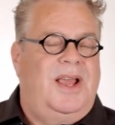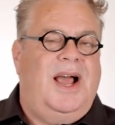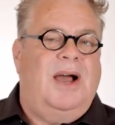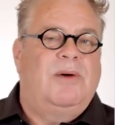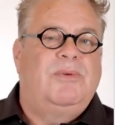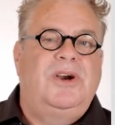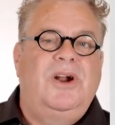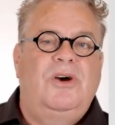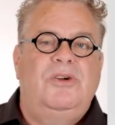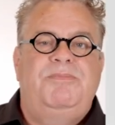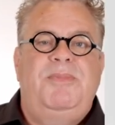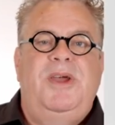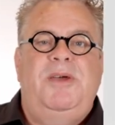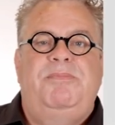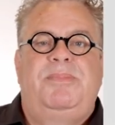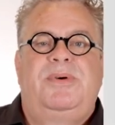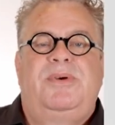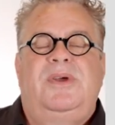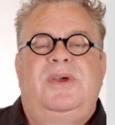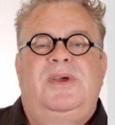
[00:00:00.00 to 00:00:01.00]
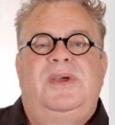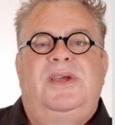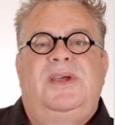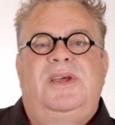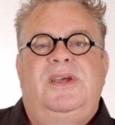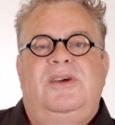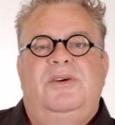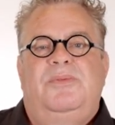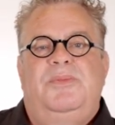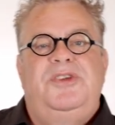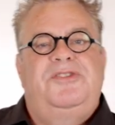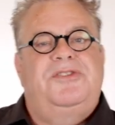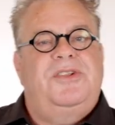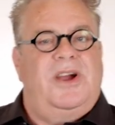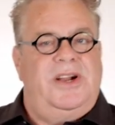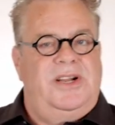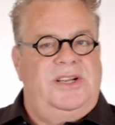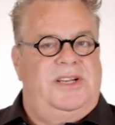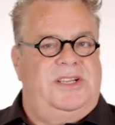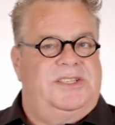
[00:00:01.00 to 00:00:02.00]
Our roadmap, we
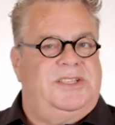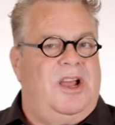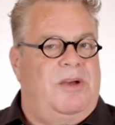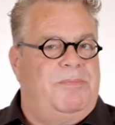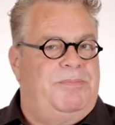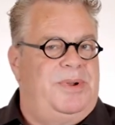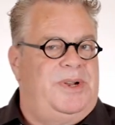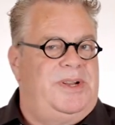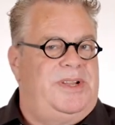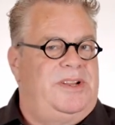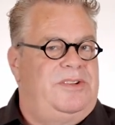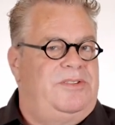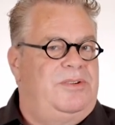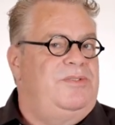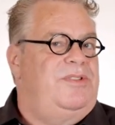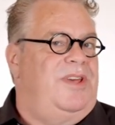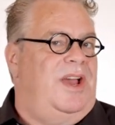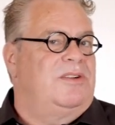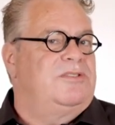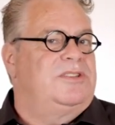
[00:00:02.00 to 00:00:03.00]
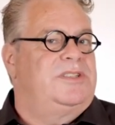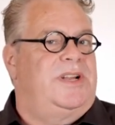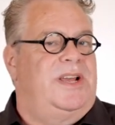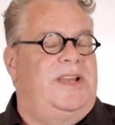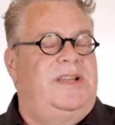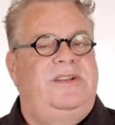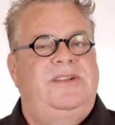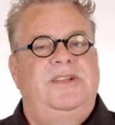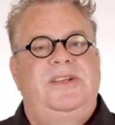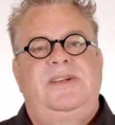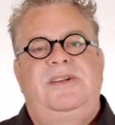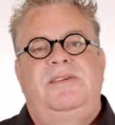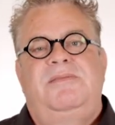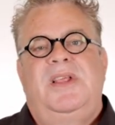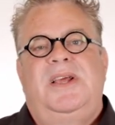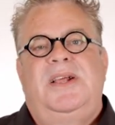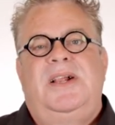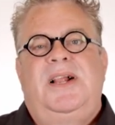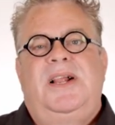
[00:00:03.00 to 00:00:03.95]
started this company in two thousand eighteen